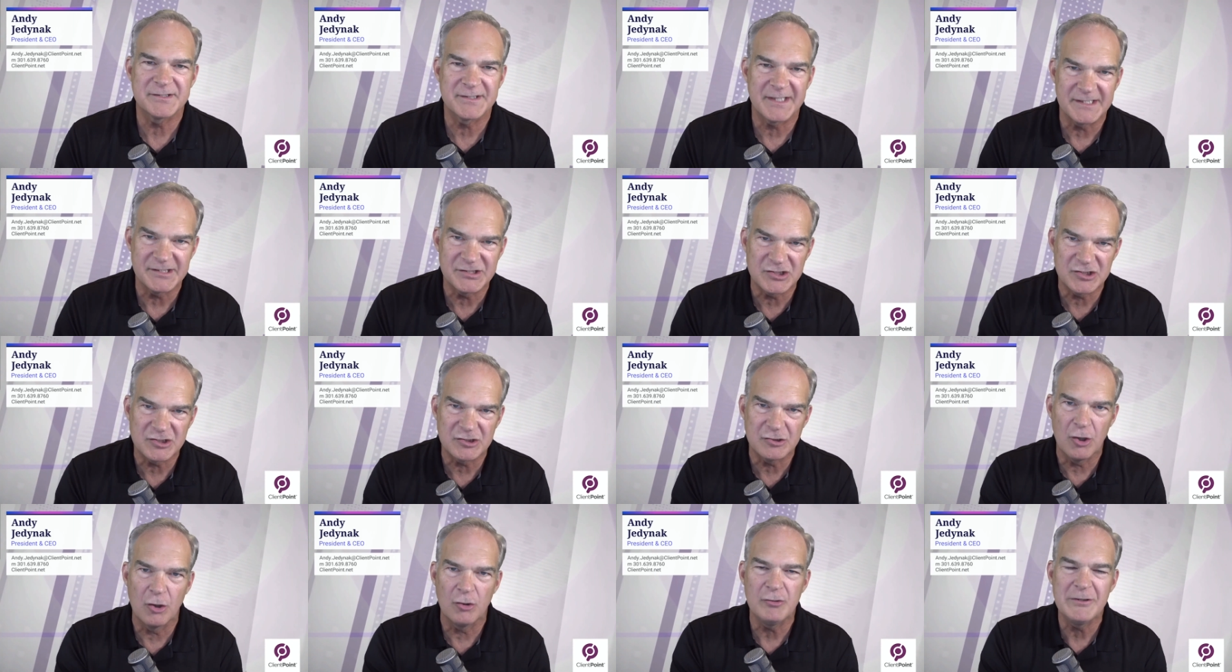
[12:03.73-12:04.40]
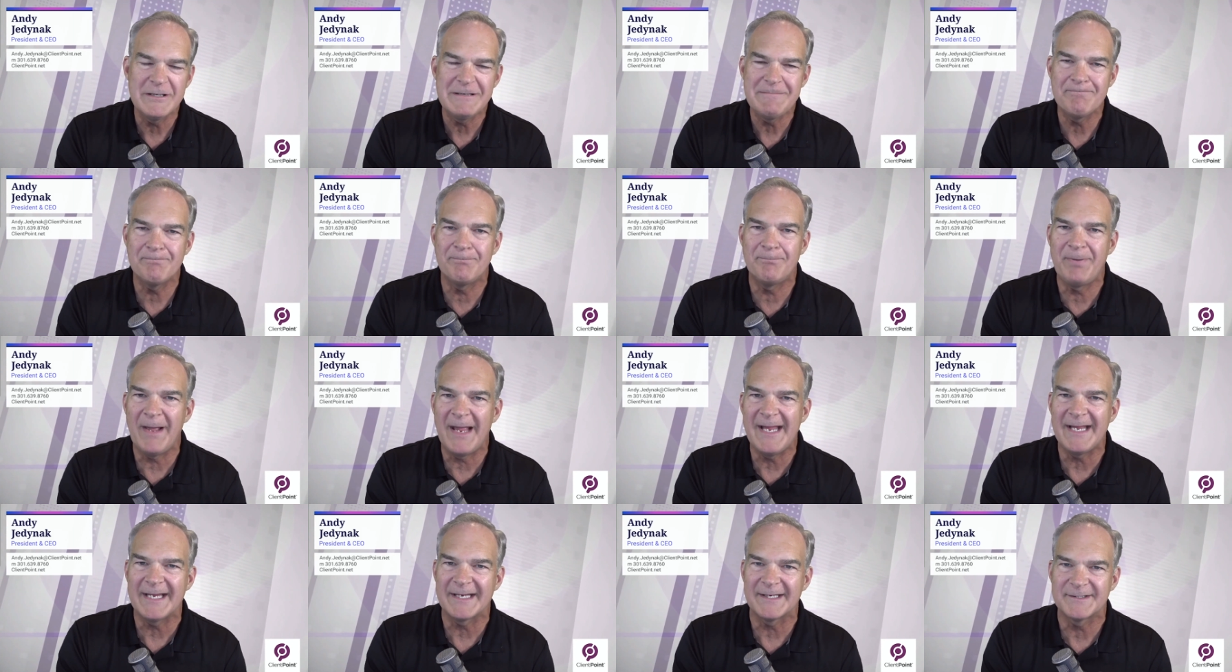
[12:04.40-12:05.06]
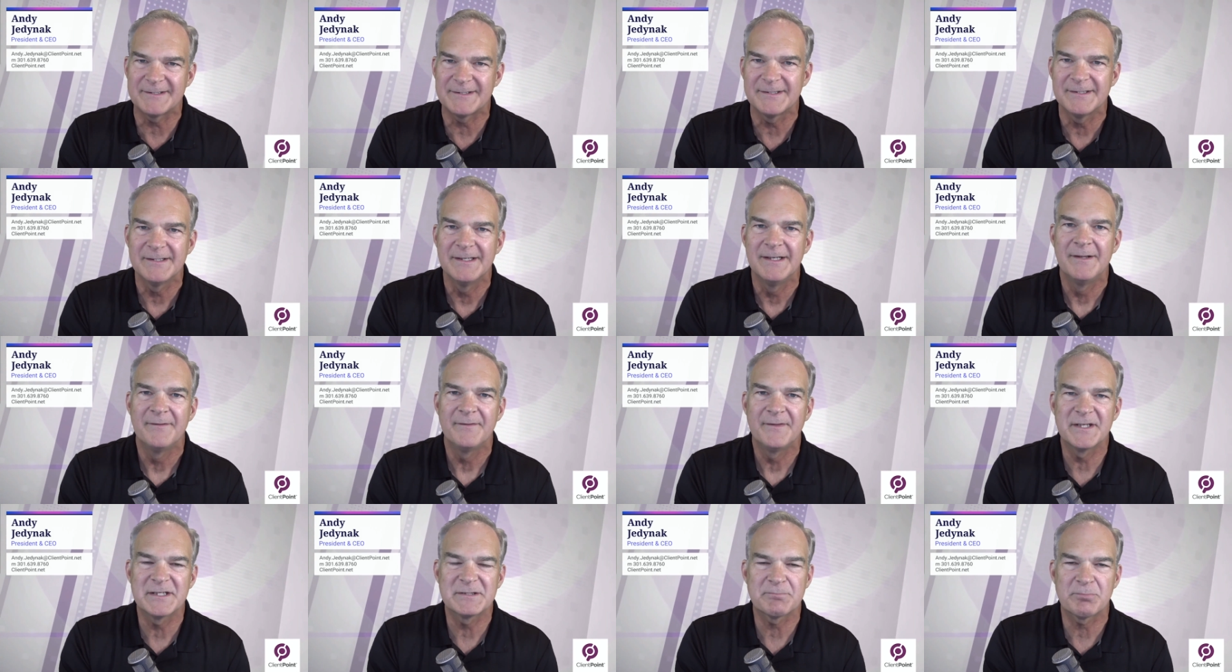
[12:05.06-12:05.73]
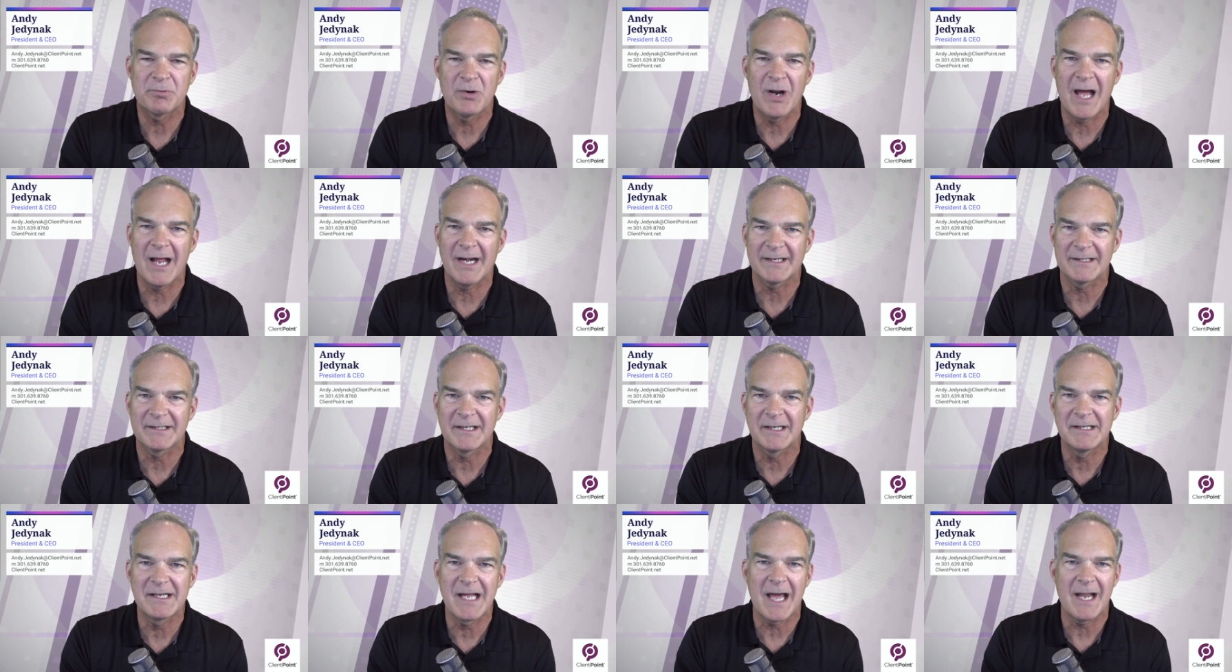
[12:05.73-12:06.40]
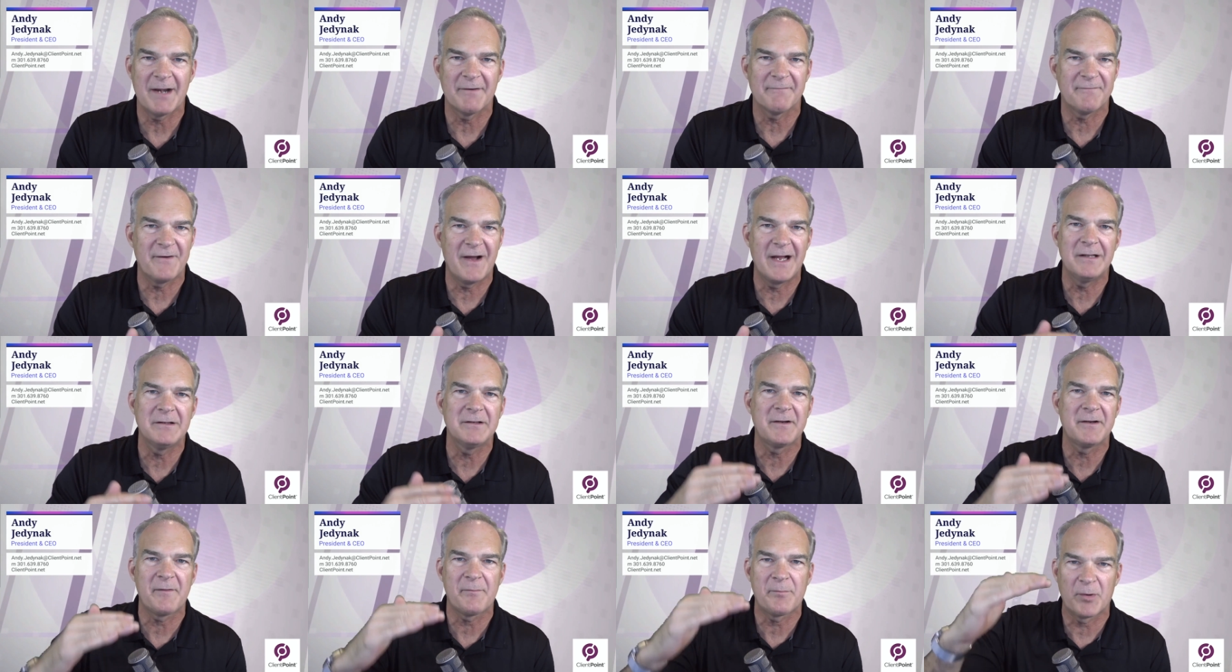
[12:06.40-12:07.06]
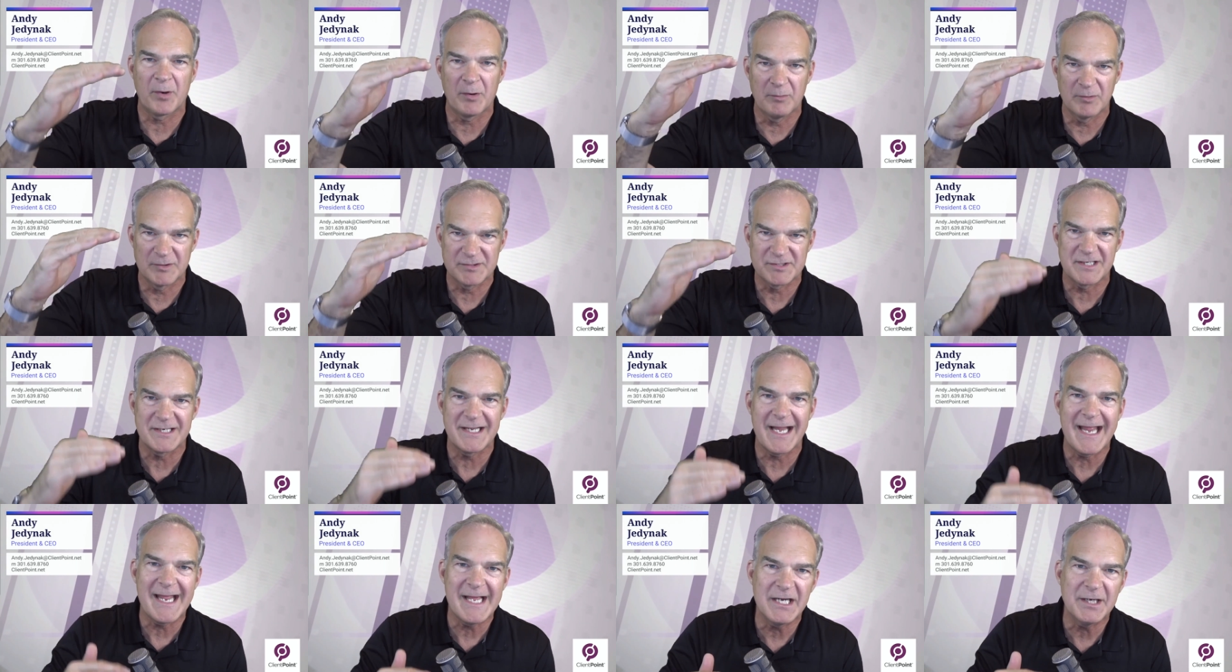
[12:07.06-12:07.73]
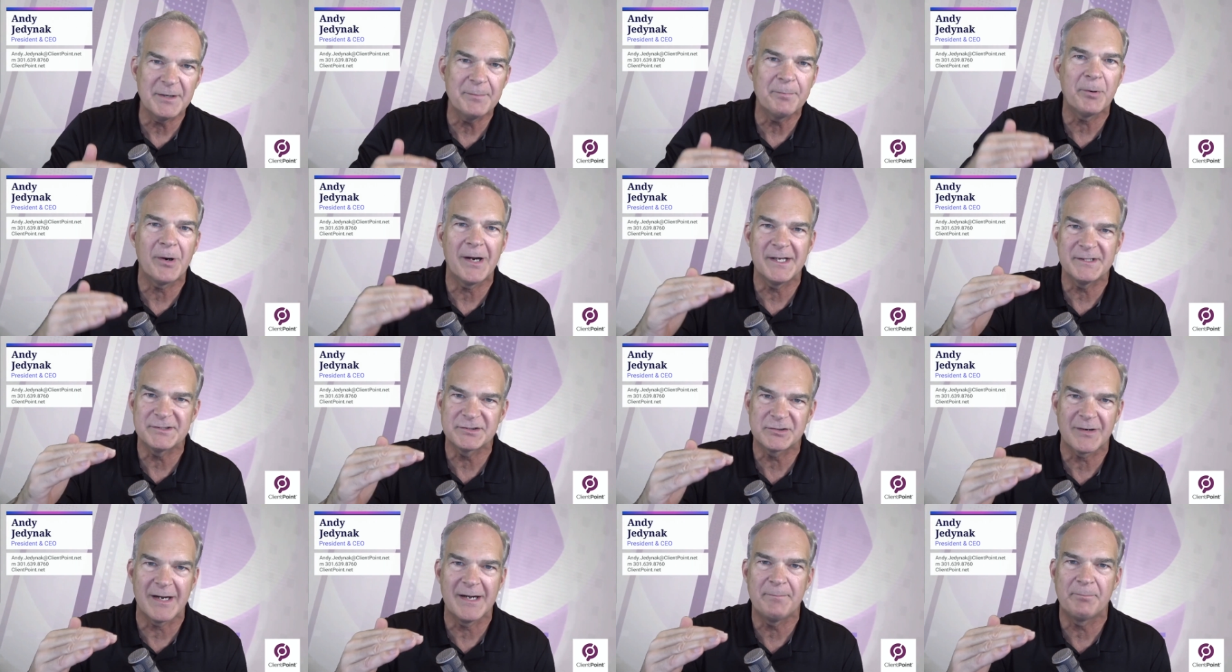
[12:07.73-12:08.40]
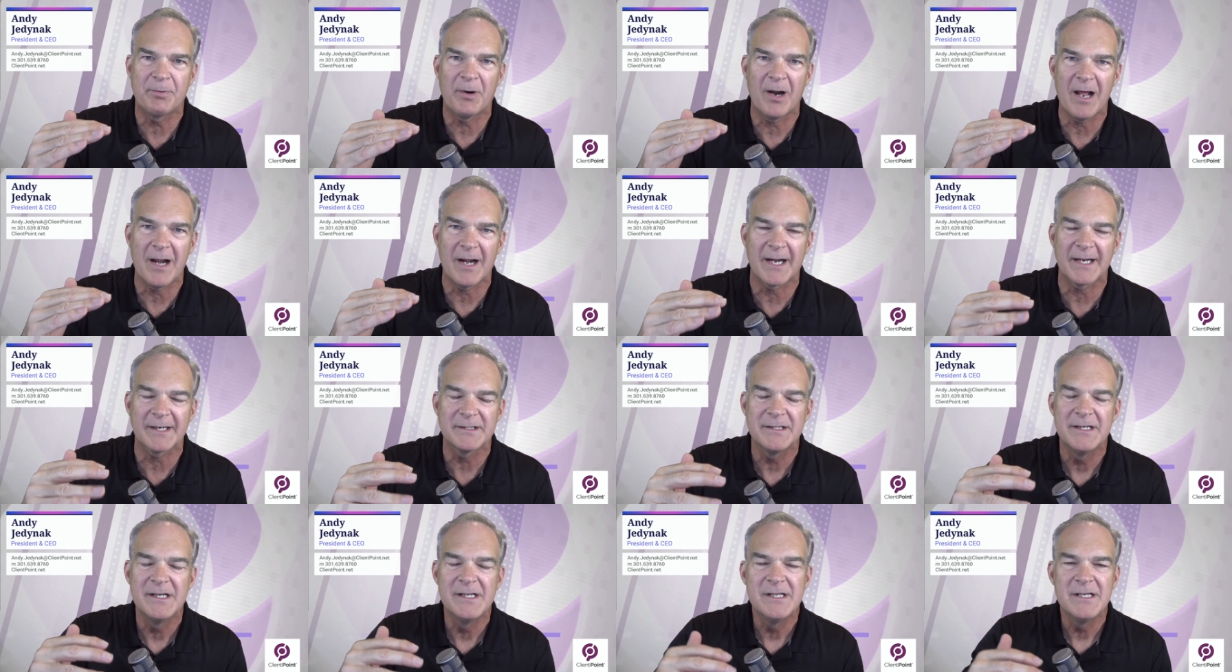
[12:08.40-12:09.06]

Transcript: they slowly baked this product and got it finally to the point where it was an enterprise grade product,